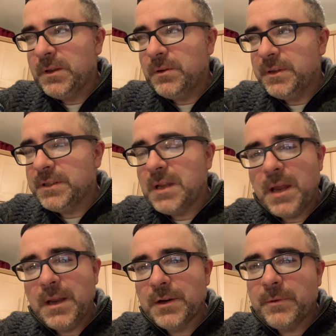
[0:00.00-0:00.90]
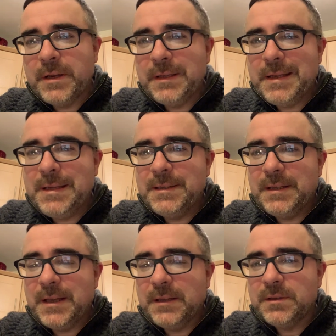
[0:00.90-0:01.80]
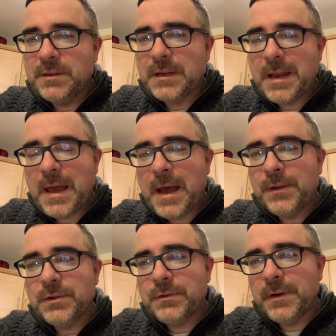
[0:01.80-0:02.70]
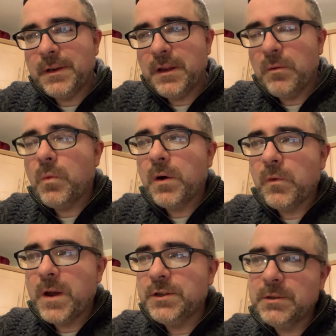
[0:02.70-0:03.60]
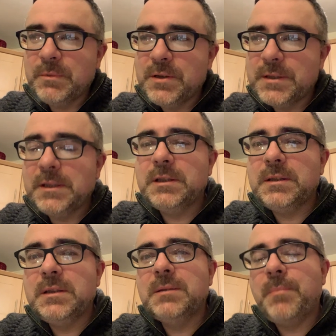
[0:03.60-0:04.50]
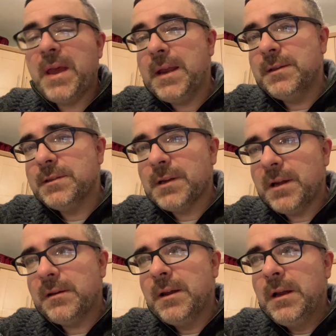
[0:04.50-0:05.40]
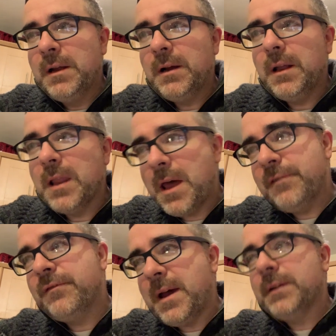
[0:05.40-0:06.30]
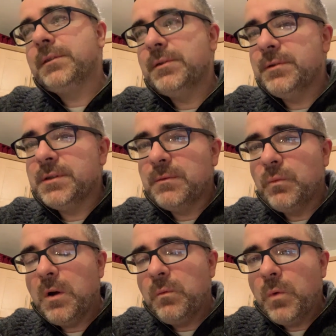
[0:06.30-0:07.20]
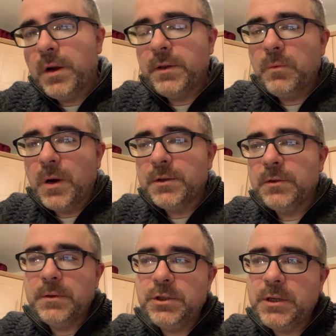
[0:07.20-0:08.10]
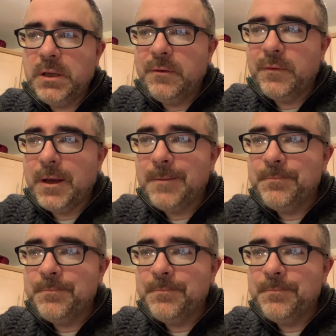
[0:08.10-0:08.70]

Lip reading: you know, it's not quite an easy thing to kind of answer in one question, because it depends on a lot of factors and on what you want to achieve.